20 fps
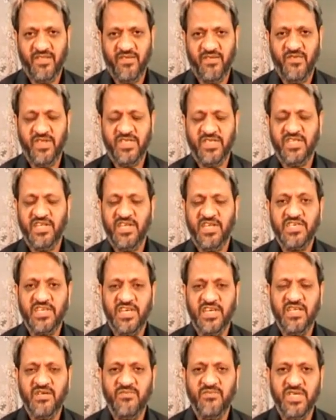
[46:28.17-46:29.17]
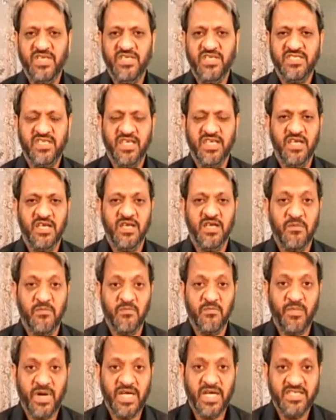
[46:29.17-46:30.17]
which literally means
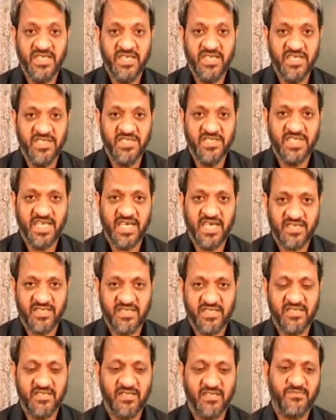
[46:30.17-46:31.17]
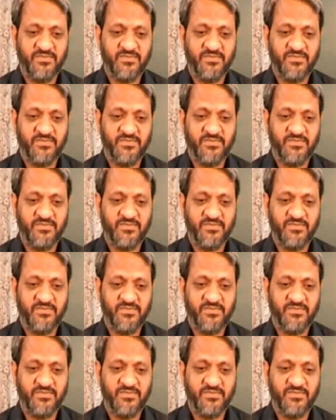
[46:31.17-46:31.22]
buzzing insects.